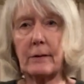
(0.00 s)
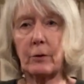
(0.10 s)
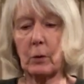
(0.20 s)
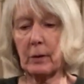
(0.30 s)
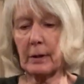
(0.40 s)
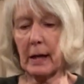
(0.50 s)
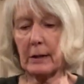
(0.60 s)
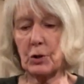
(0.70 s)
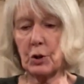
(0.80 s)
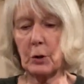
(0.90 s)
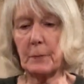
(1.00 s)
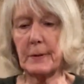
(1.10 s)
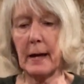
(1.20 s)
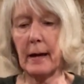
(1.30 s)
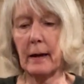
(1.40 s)
So we've got the 9 tubes
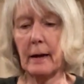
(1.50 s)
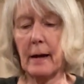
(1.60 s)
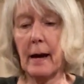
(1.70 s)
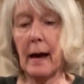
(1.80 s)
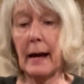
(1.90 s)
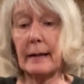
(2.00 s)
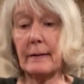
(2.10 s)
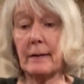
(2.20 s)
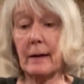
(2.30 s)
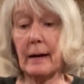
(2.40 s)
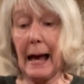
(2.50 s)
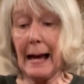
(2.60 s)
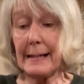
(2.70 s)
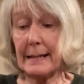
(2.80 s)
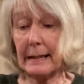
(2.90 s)
there, and it
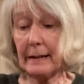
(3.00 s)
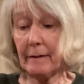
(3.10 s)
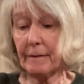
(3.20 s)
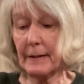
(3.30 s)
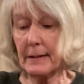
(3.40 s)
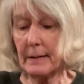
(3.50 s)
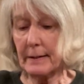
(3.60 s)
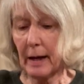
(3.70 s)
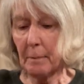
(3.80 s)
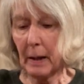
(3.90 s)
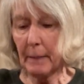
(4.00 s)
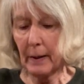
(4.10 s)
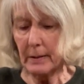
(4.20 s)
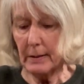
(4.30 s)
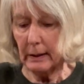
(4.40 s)
handily fits inside my
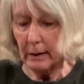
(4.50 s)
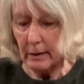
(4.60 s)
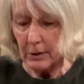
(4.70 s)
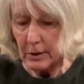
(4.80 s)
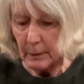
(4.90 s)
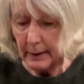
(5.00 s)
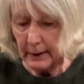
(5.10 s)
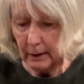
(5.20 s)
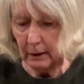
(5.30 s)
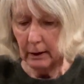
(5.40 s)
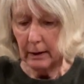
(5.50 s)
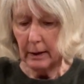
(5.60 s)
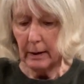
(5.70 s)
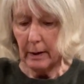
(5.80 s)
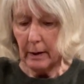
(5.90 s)
basket, just with a little
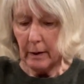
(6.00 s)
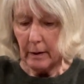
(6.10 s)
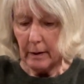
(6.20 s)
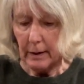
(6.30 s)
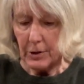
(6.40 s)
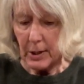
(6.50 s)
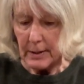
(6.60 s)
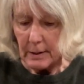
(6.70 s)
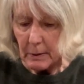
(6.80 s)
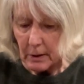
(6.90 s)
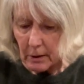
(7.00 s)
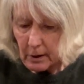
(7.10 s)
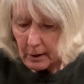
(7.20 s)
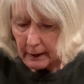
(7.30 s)
adjustment.